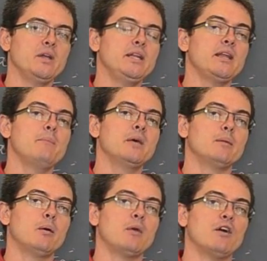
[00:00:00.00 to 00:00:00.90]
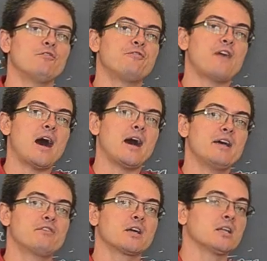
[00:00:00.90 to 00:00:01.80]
we need a minimum of five